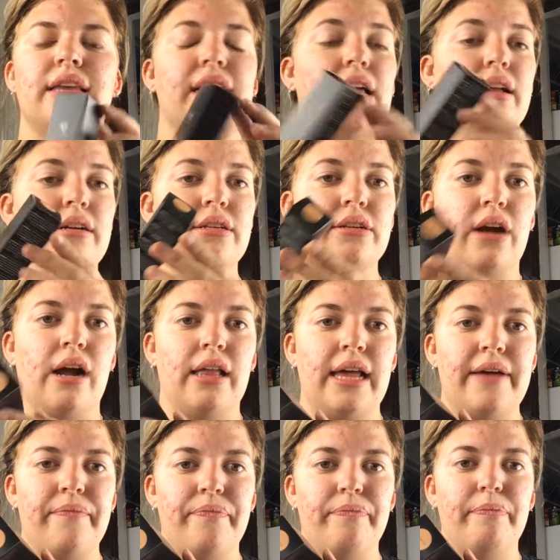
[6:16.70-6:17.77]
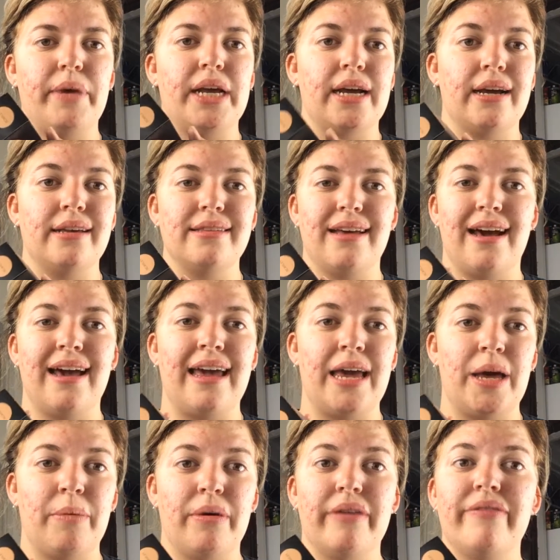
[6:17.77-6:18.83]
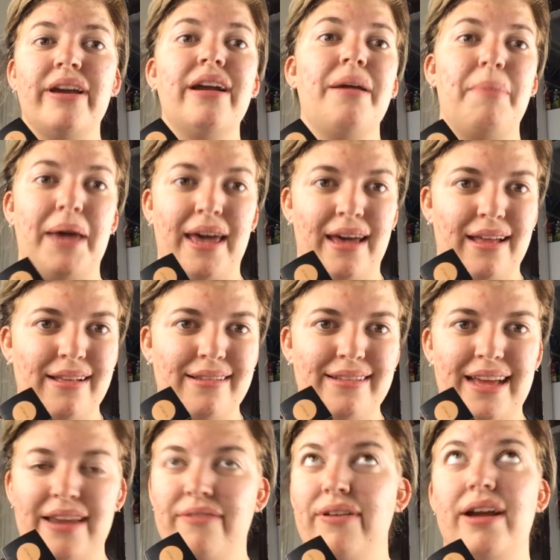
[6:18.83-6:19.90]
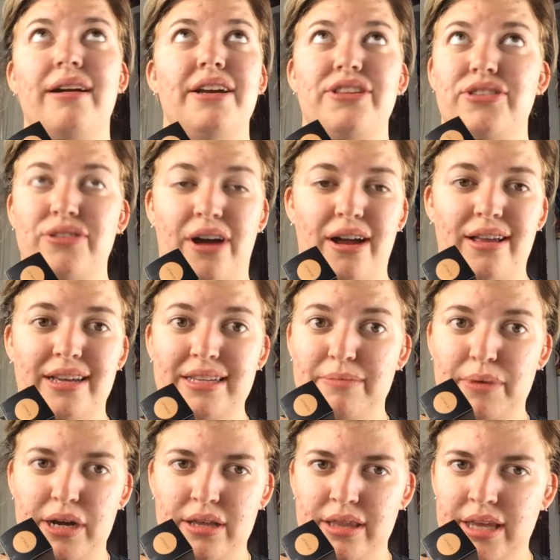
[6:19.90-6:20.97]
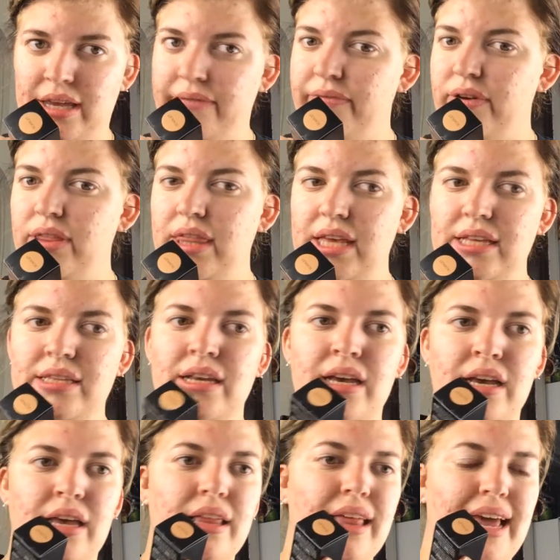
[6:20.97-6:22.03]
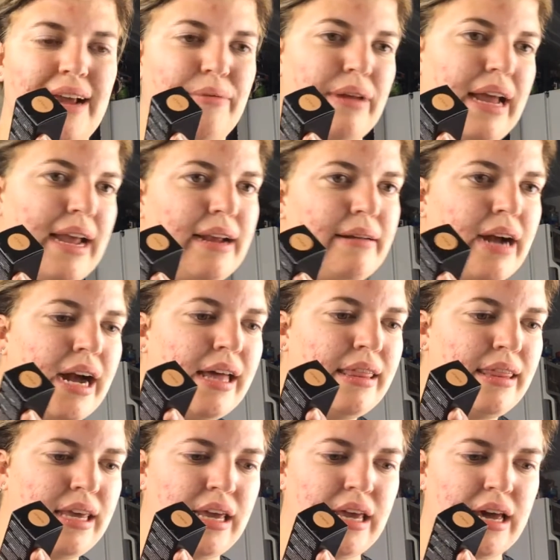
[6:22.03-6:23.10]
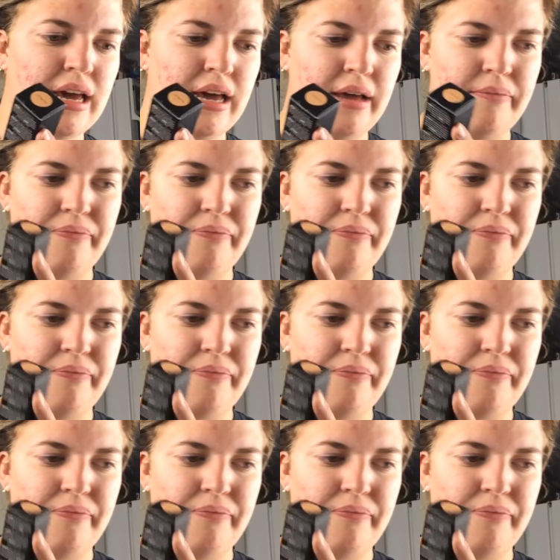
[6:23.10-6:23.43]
the color Scarlet because I am very pale and very scarlet apparently for this. Like when I got the